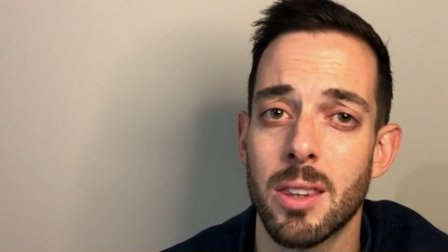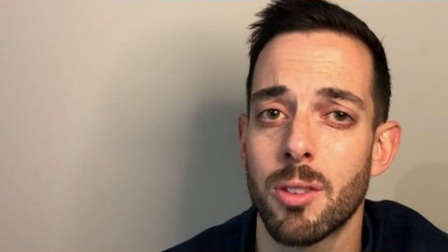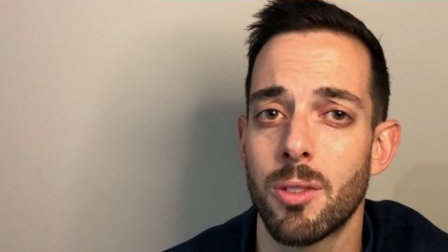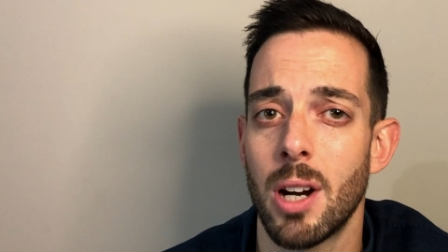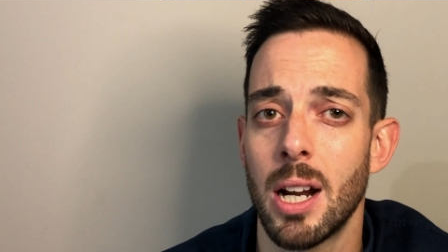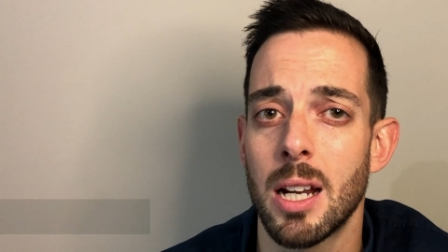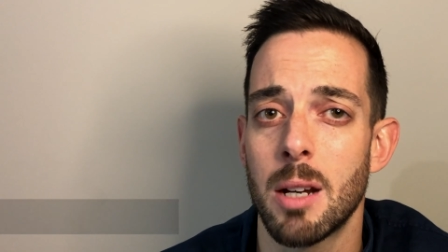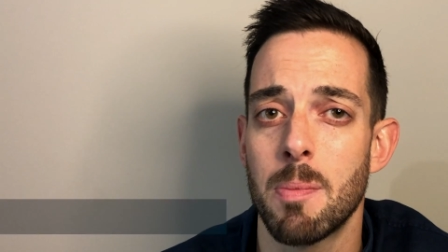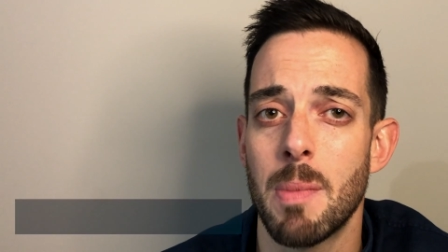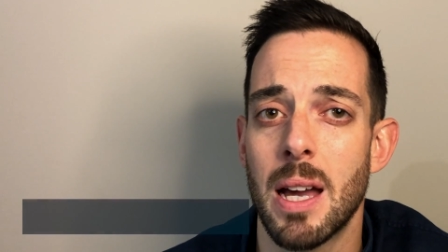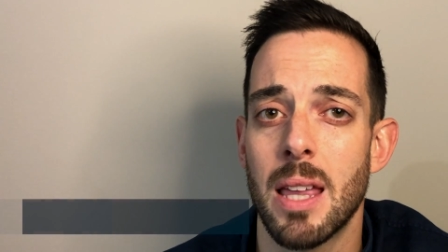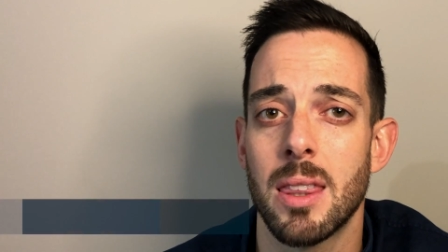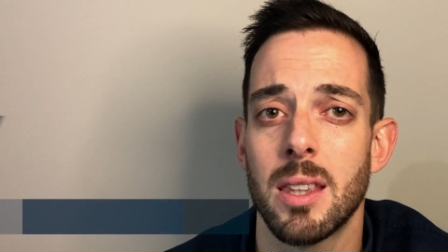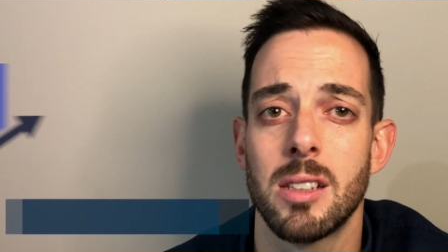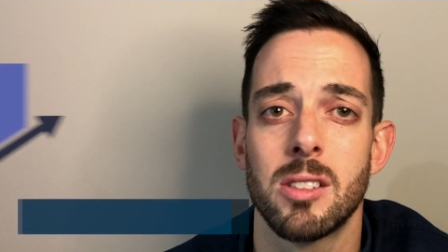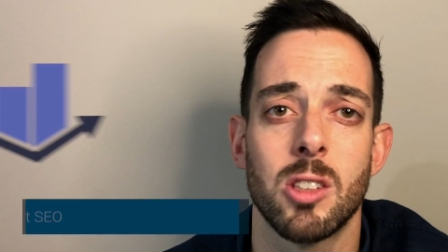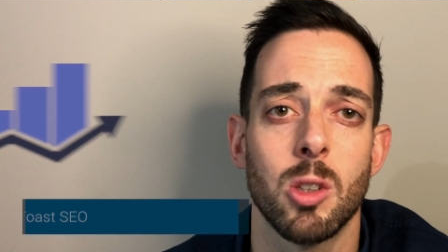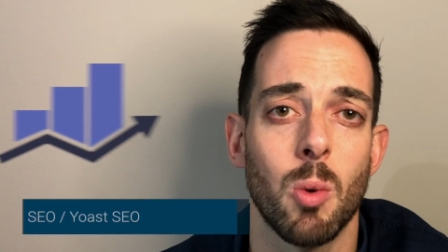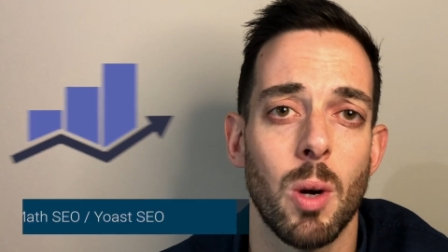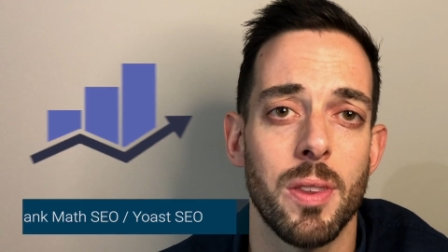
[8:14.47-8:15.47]
Rank Math
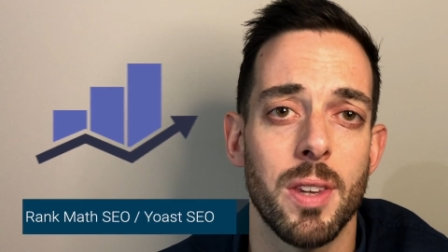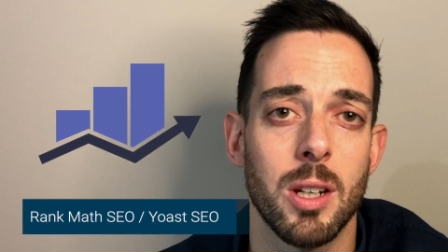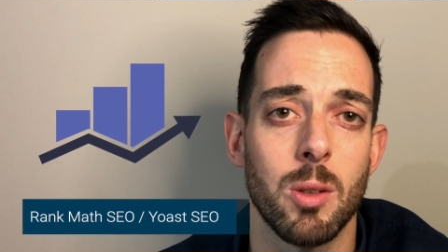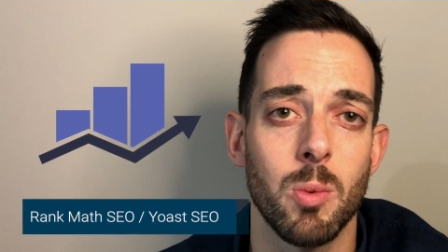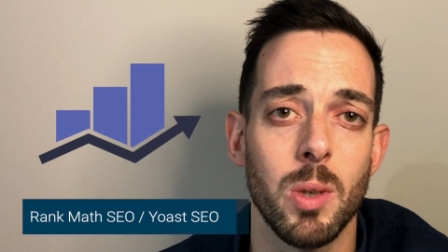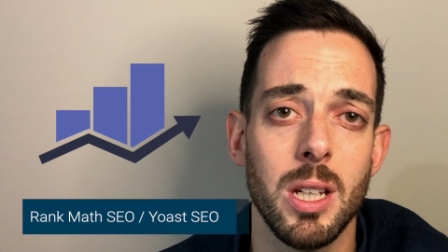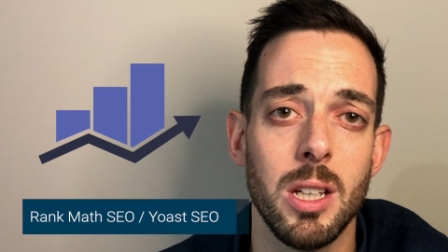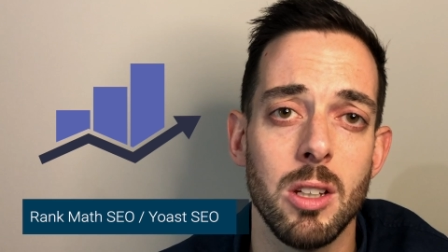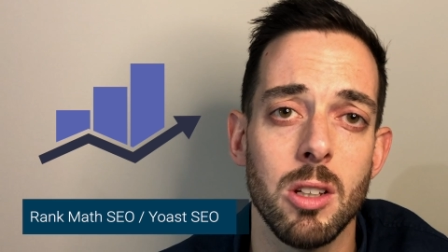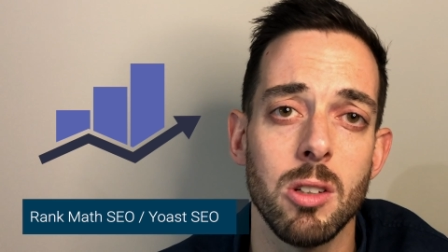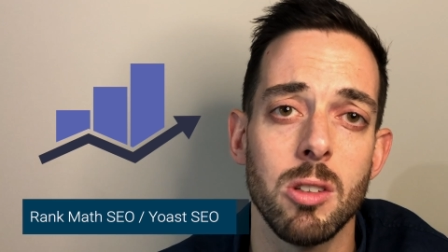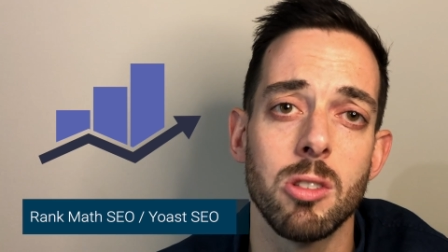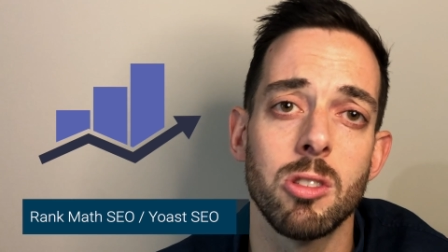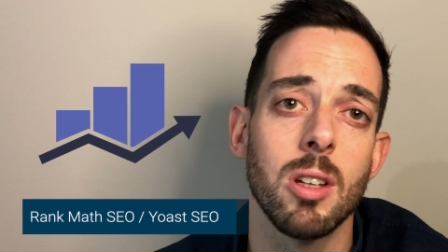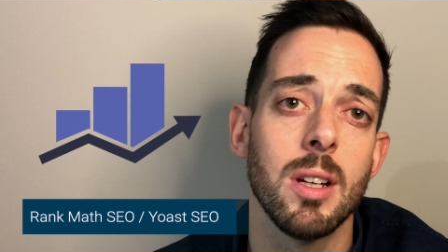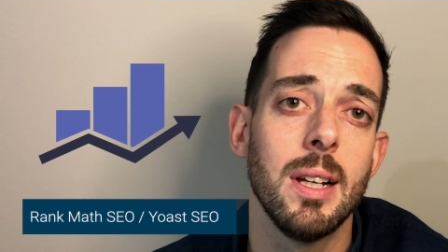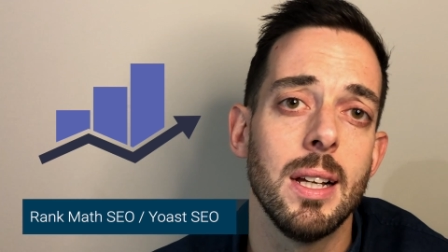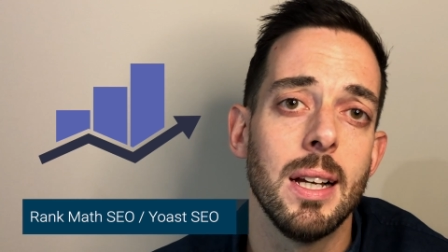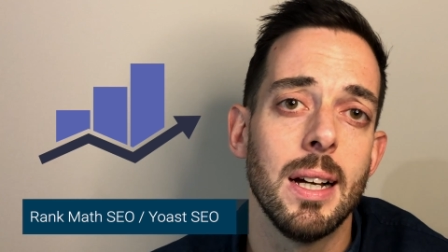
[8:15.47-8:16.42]
is the one that we use,